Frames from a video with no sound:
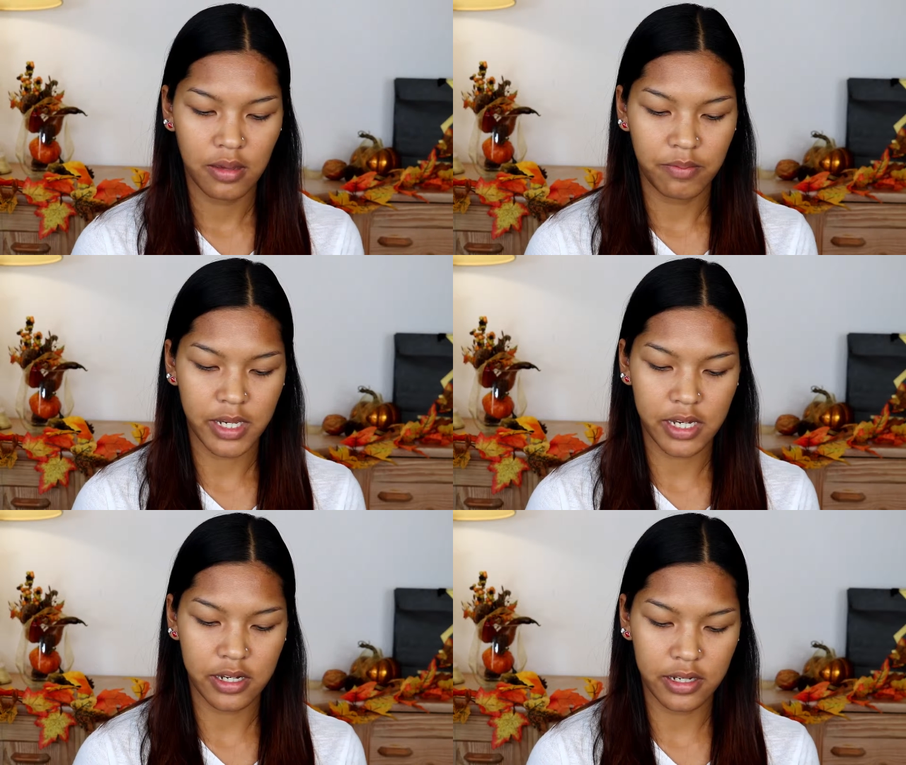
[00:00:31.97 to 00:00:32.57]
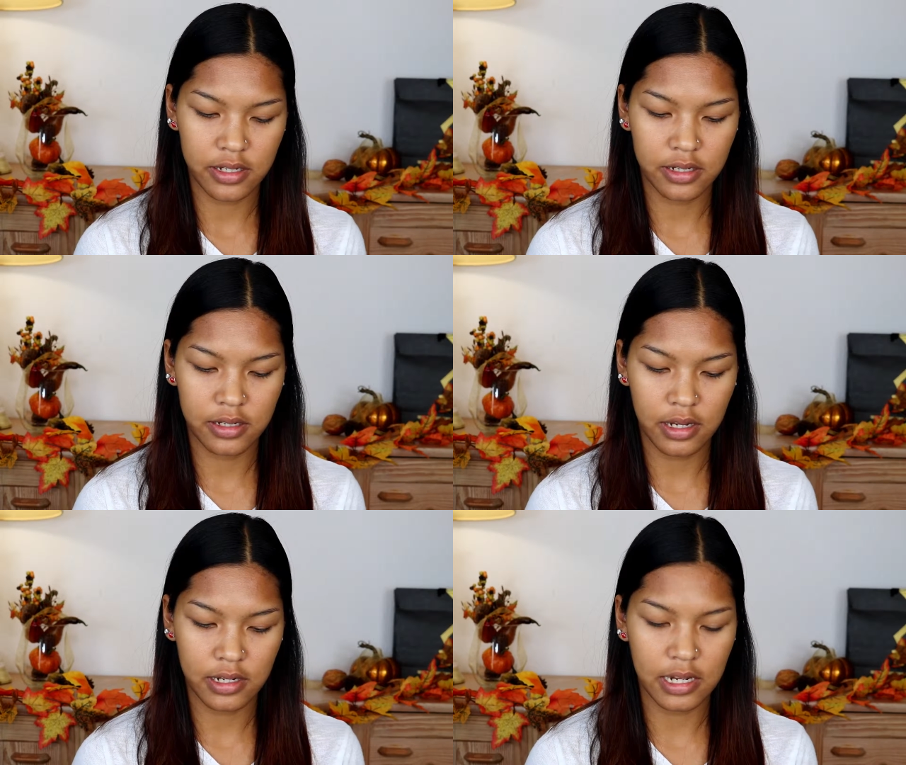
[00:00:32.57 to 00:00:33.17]

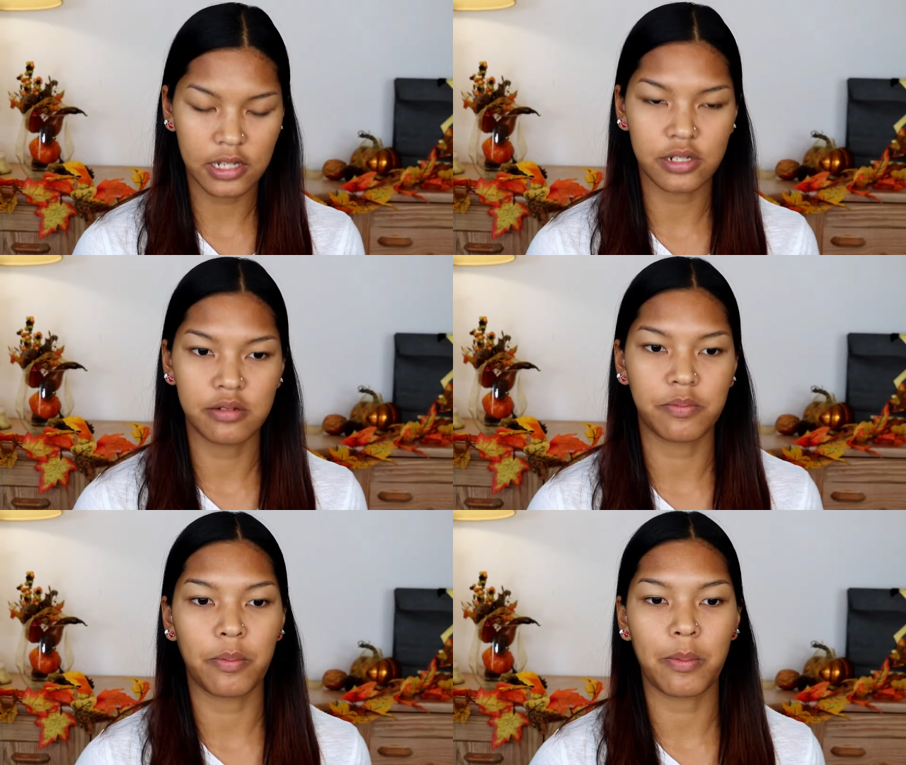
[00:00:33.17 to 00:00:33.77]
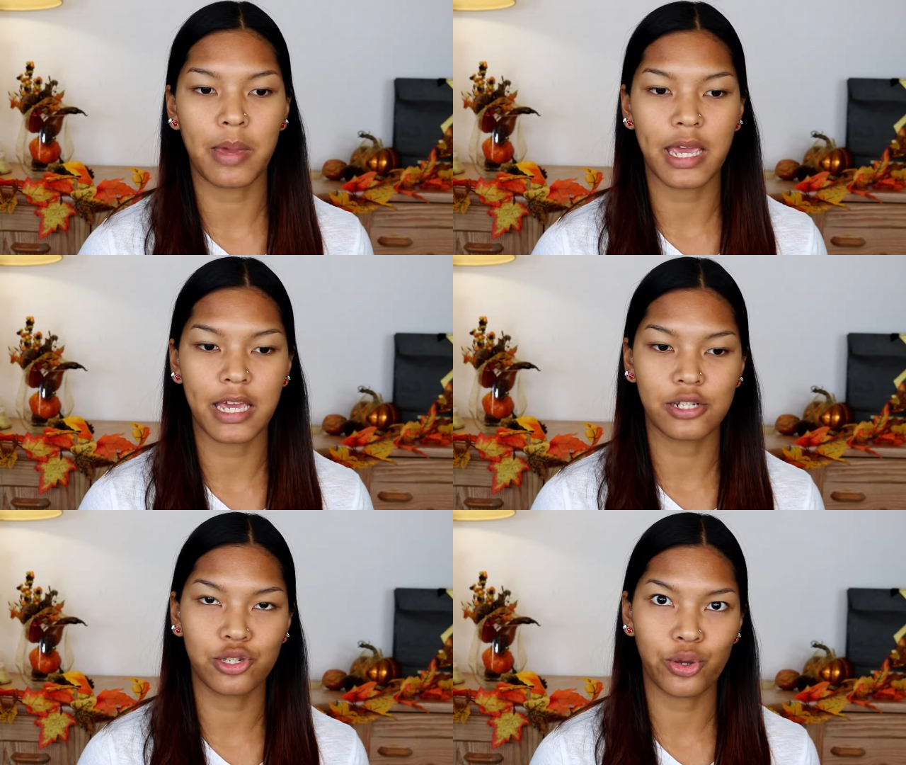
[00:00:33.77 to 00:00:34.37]
because it doesn't make
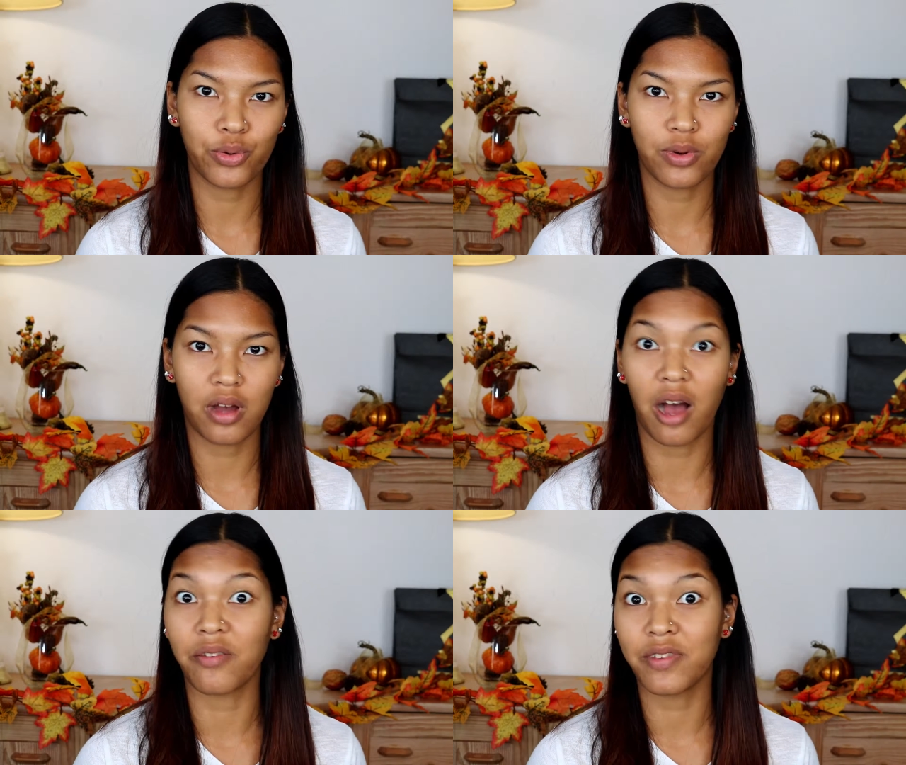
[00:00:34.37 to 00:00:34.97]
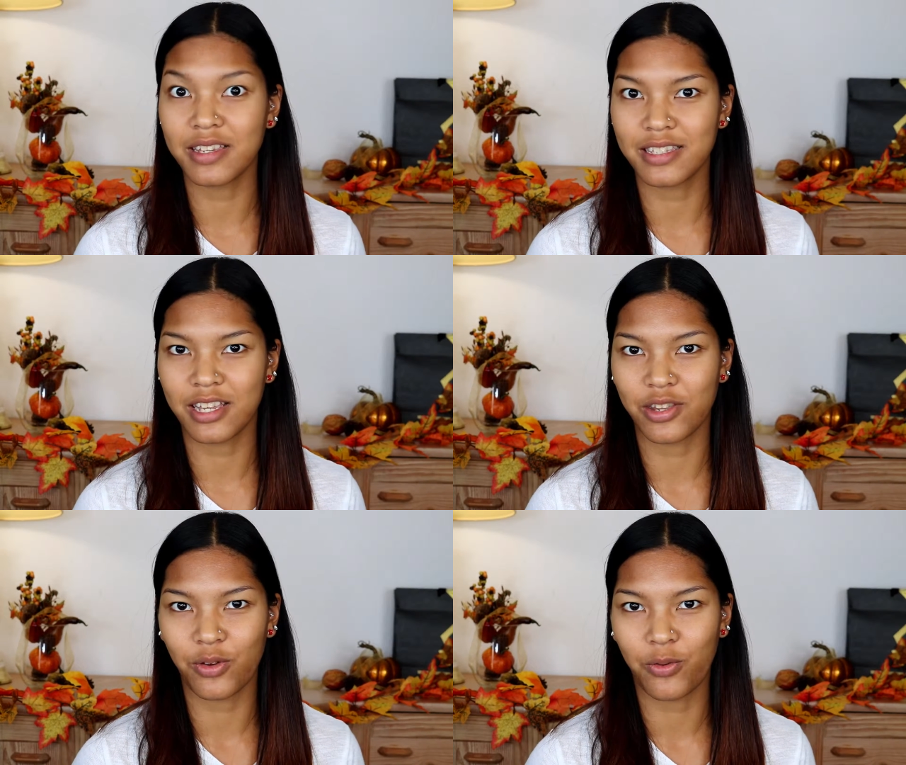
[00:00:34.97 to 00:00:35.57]
it too obvious
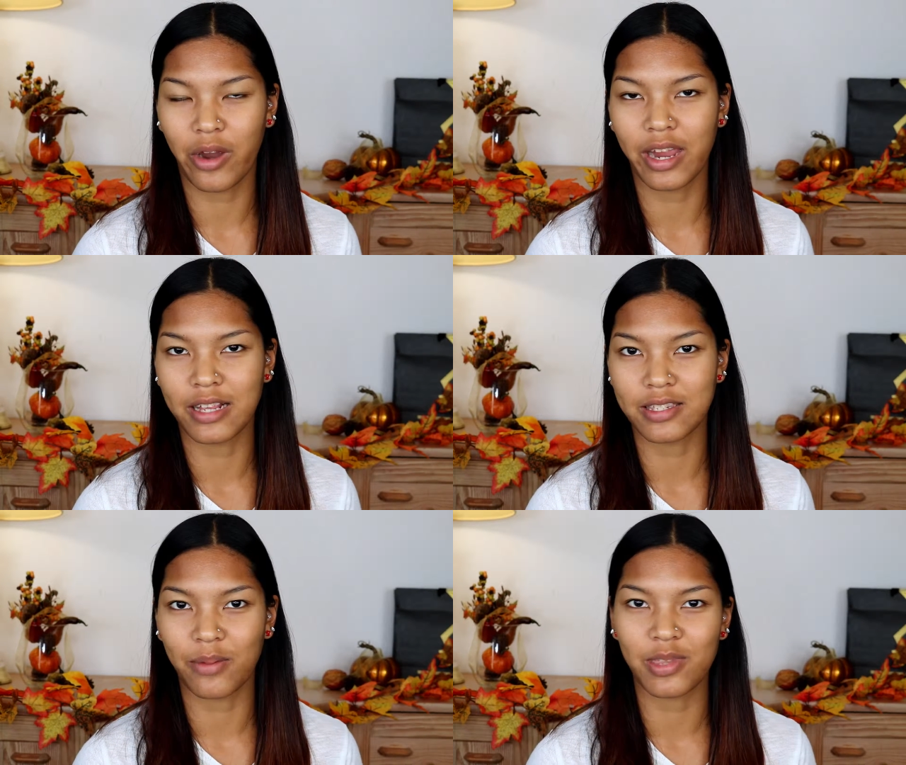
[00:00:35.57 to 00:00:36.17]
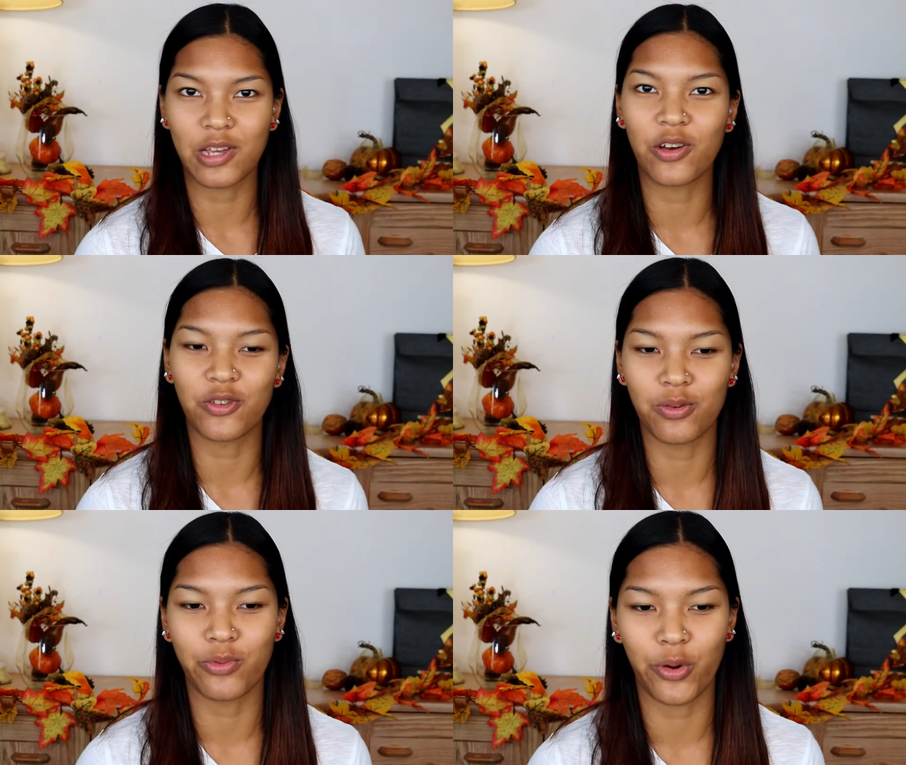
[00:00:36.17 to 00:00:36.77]
that you're wearing something on
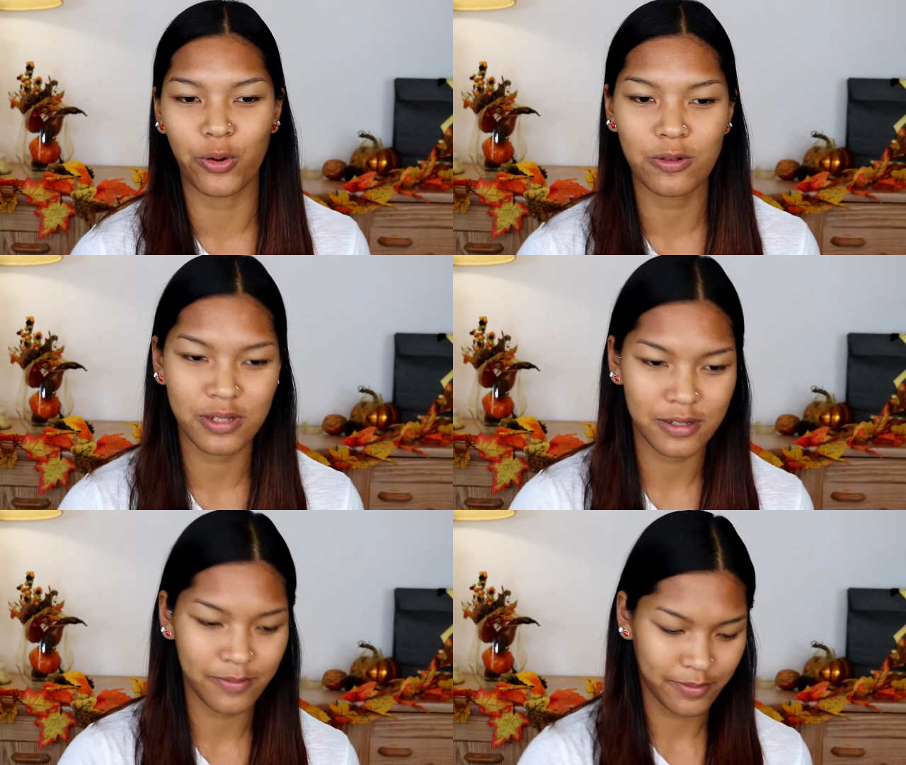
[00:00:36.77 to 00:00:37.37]
your brows.